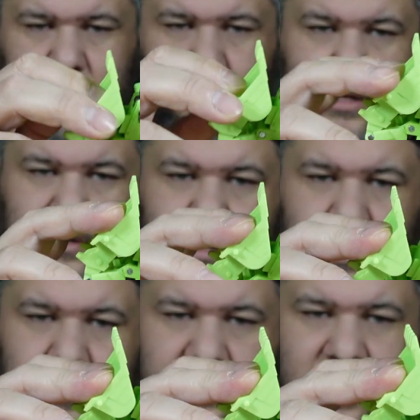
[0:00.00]
this
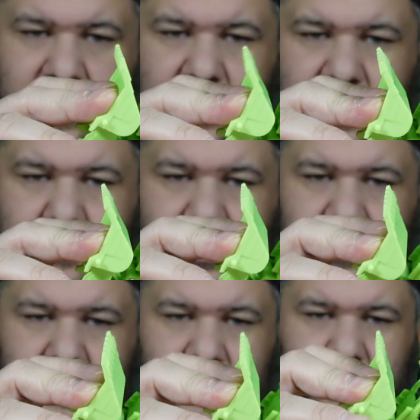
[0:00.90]
comes up.
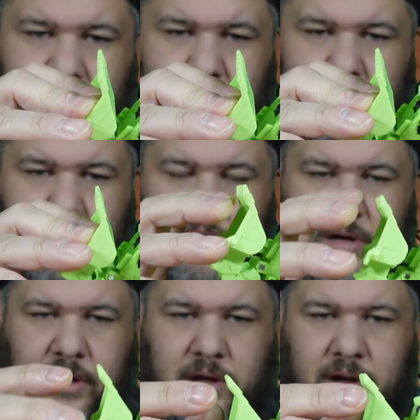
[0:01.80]

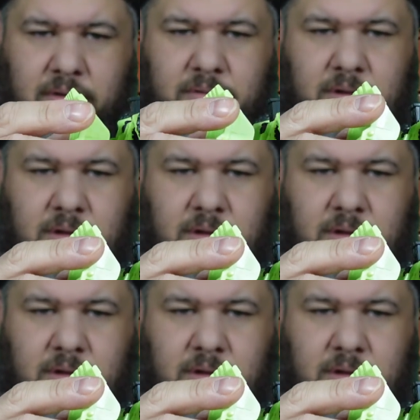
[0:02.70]
There you go.